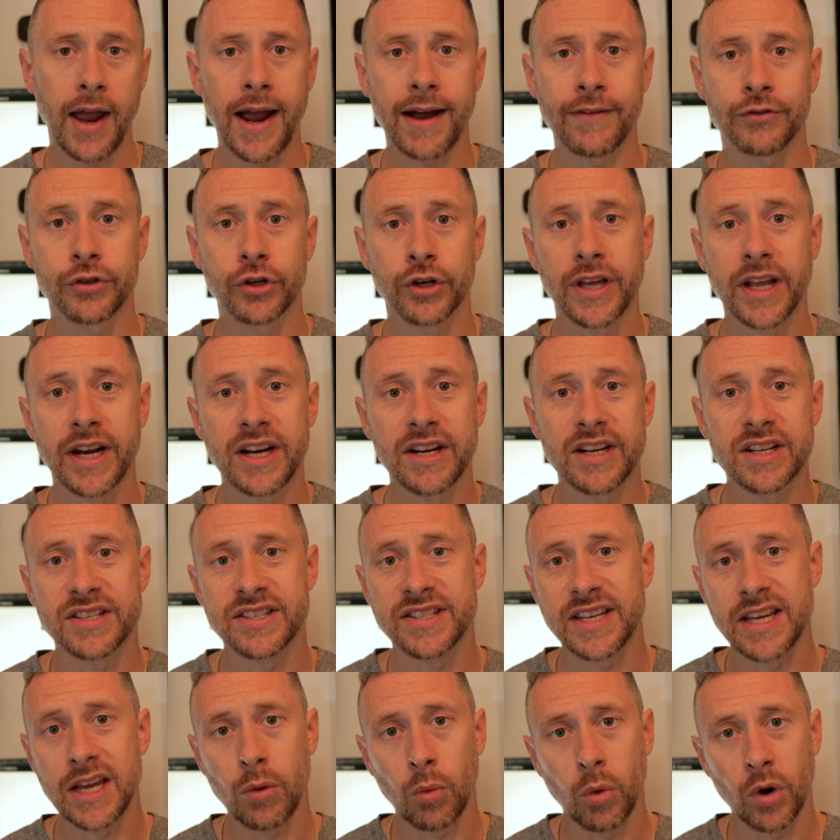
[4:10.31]
After getting to
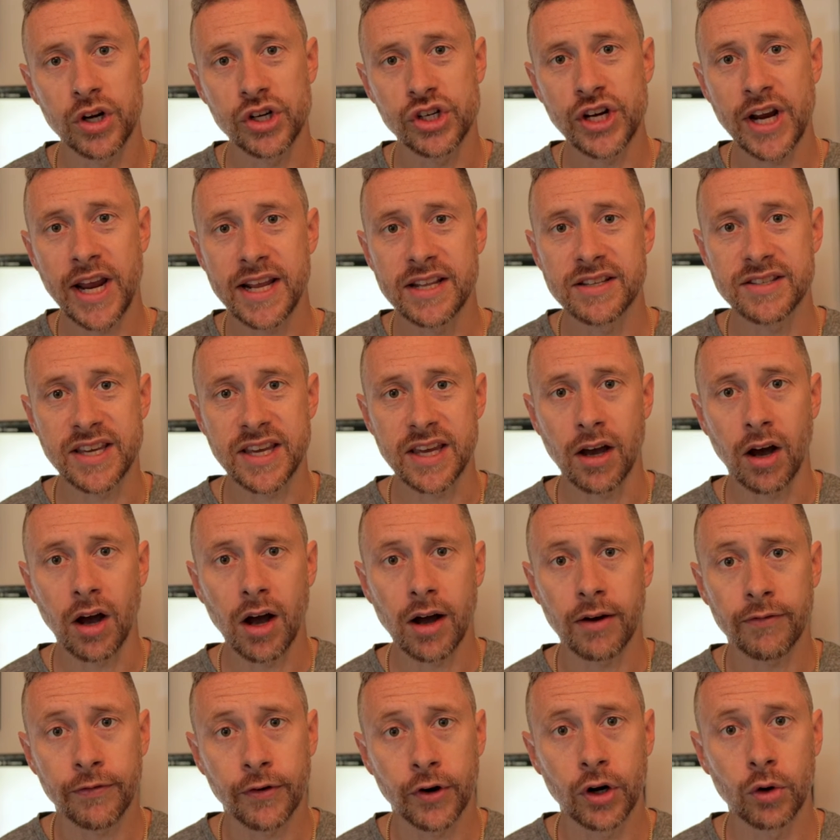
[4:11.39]
see what chains he
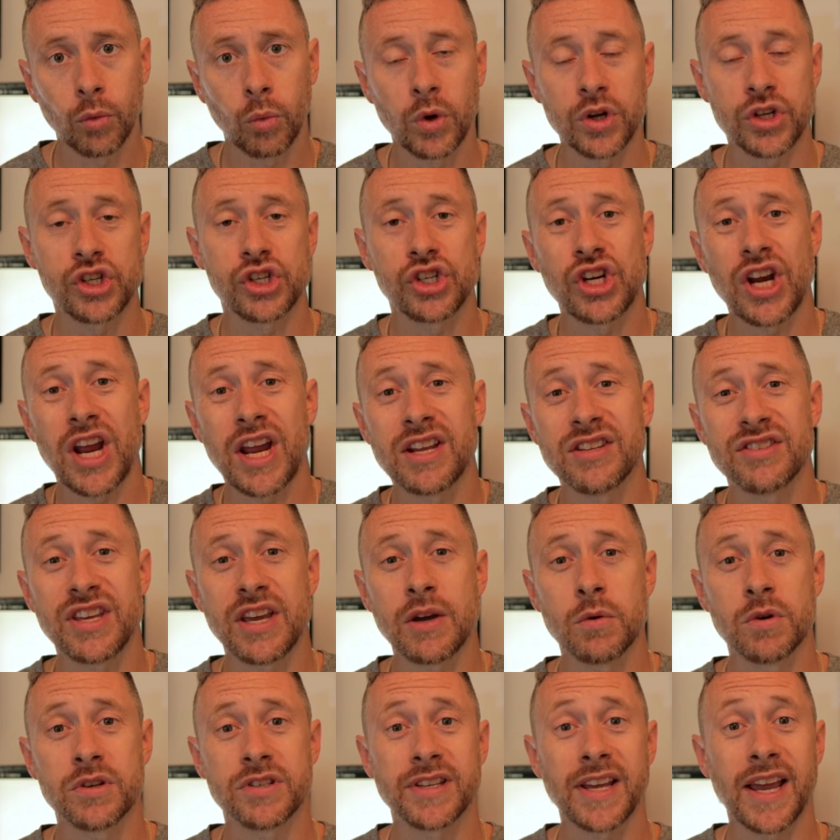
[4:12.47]
offered, which chains he
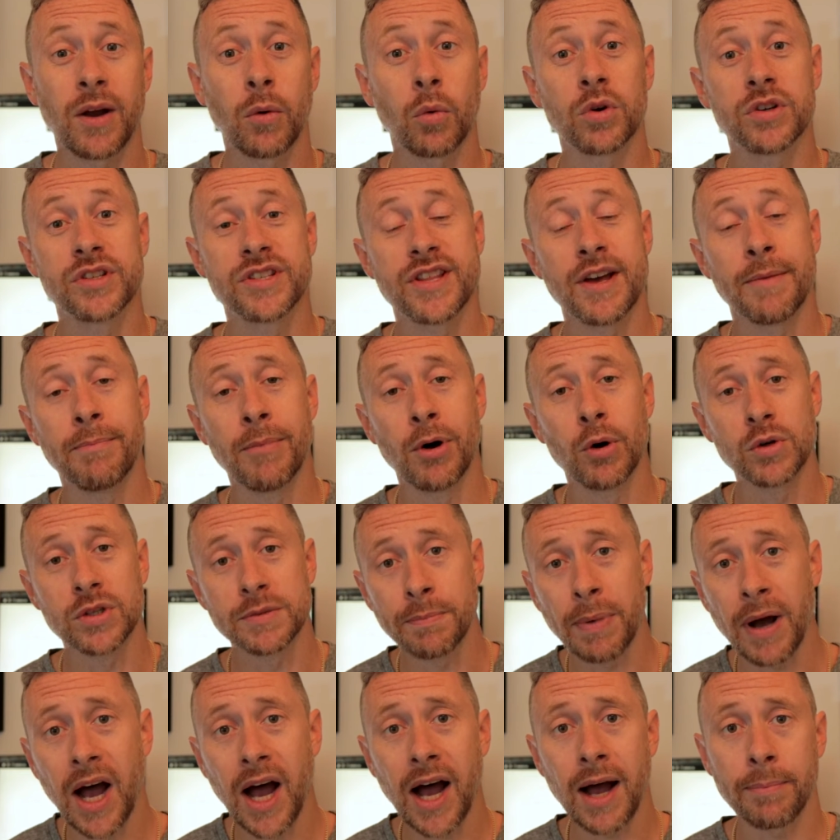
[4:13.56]
was saying was the
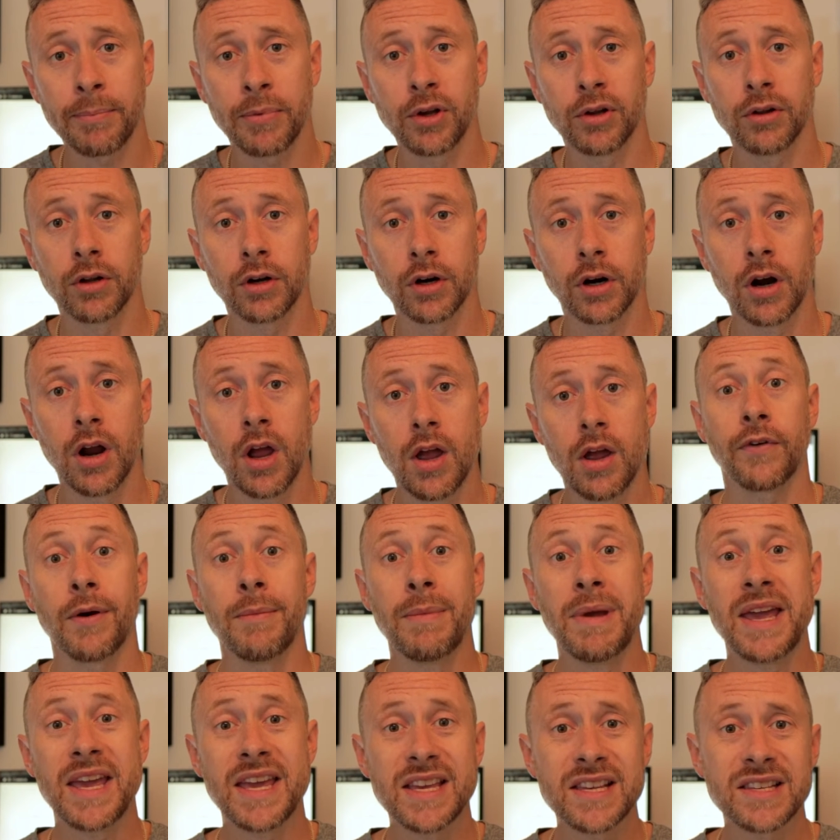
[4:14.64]
most popular from
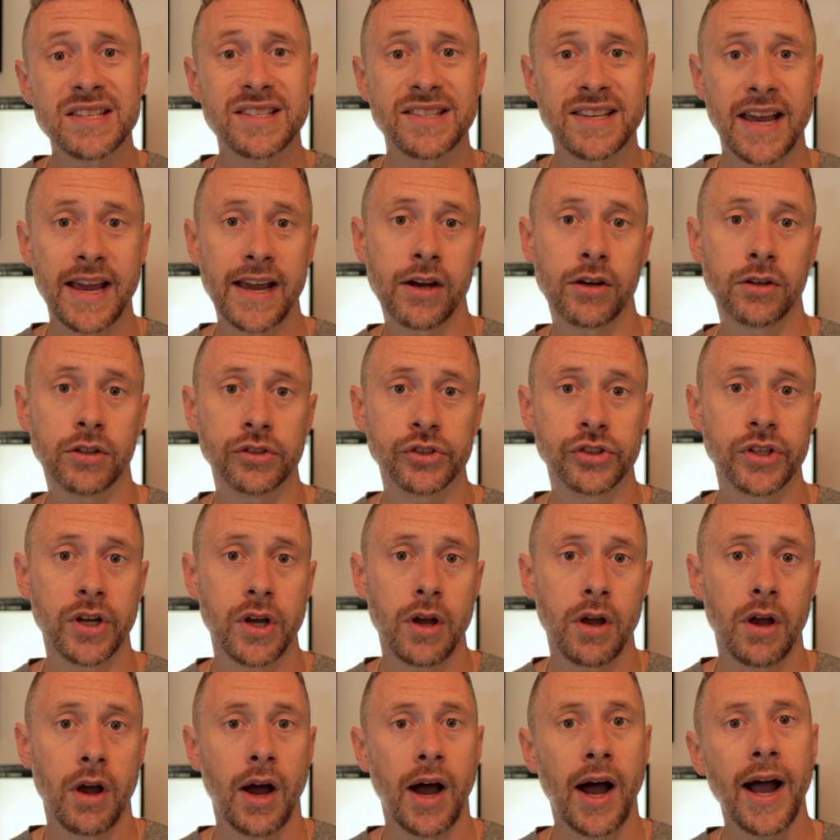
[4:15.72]
his sales,
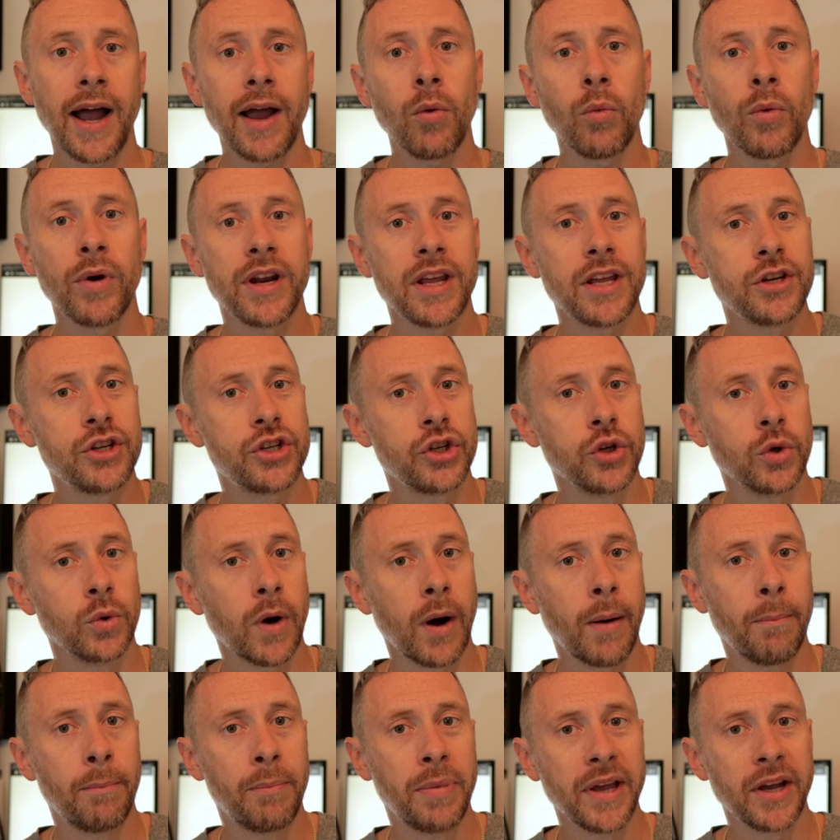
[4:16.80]
I went into
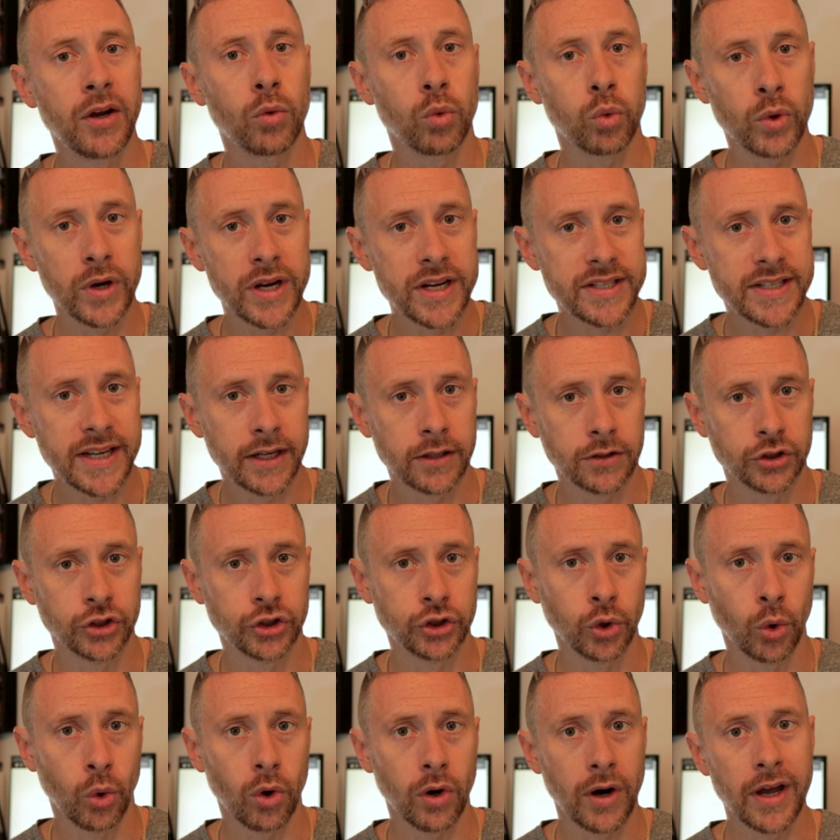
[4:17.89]
a big retail
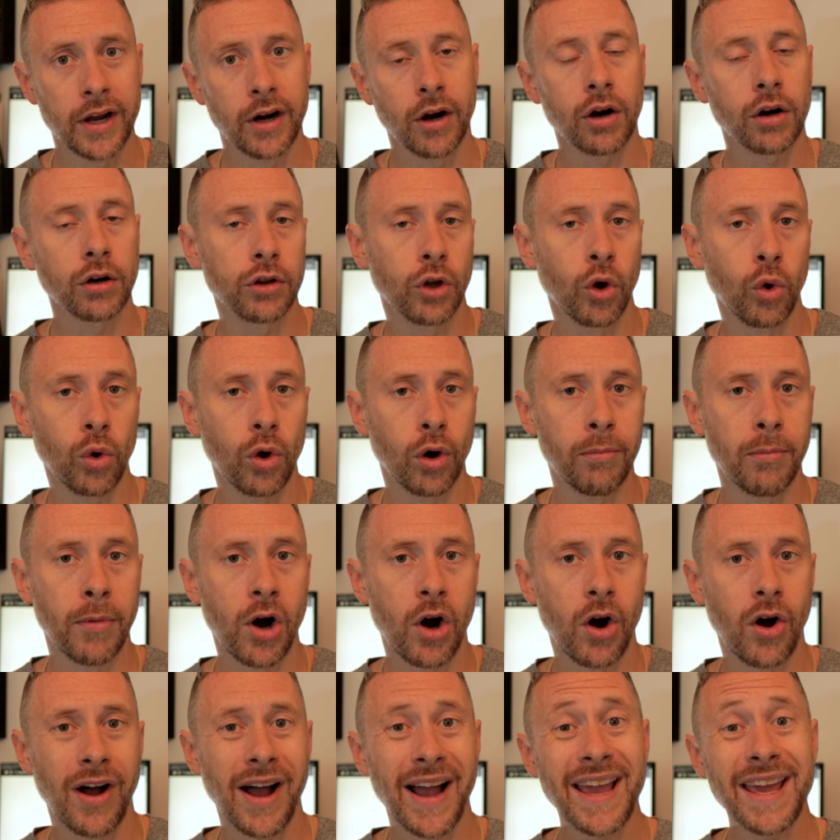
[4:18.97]
store at our local
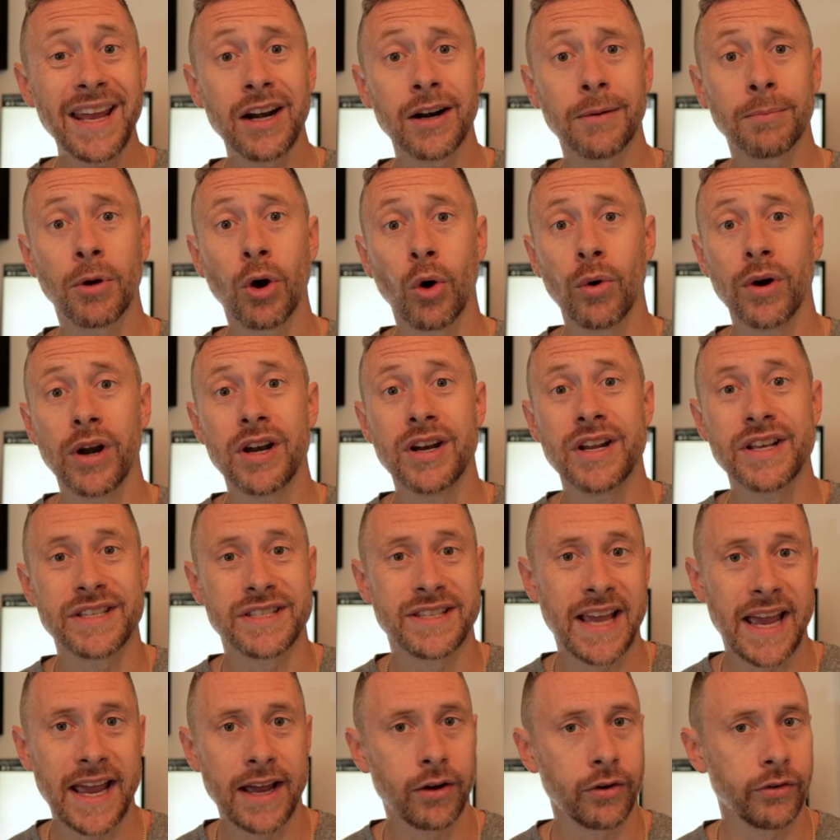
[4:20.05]
mall. I ended up going into
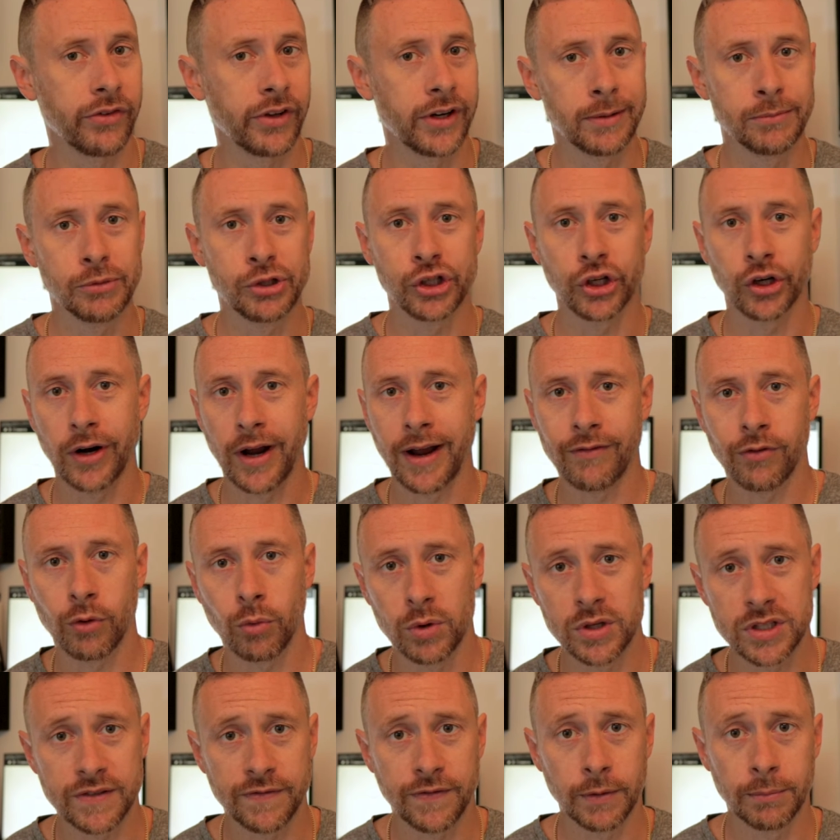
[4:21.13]
Zales, and I'm sure
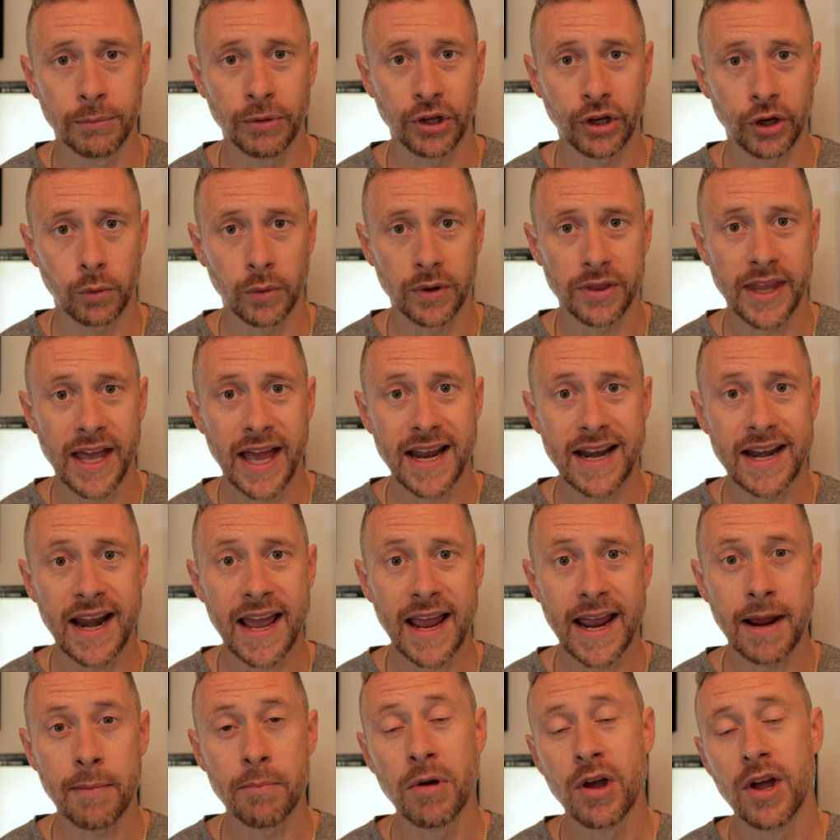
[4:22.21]
everyone's familiar with that
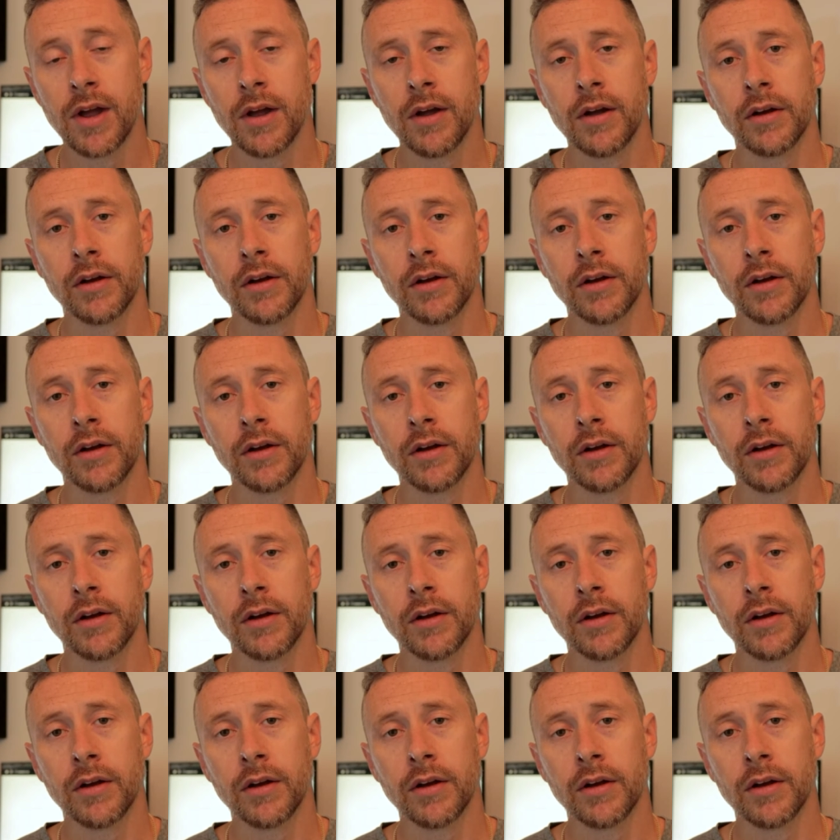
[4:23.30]
name.